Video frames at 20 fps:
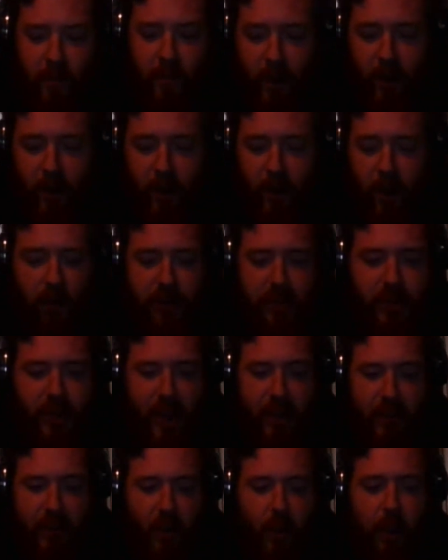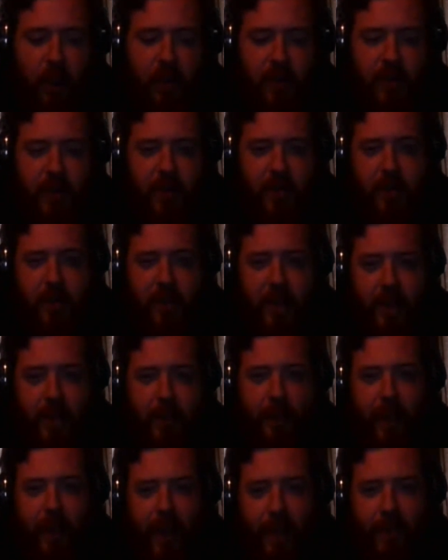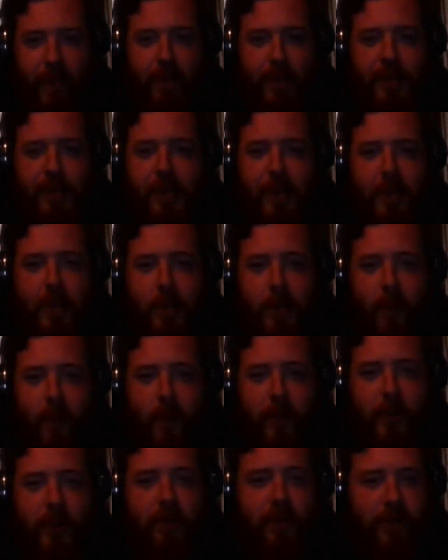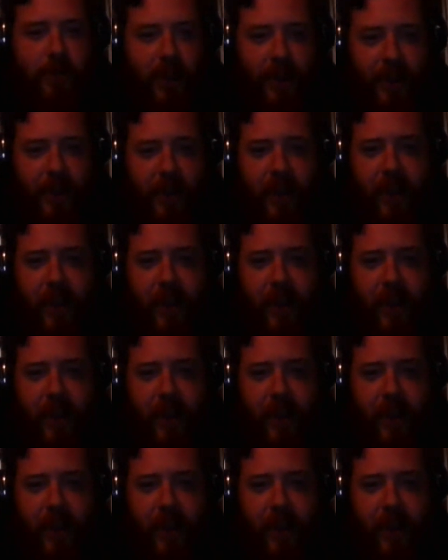like they'd write the words everywhere to just label every single portion,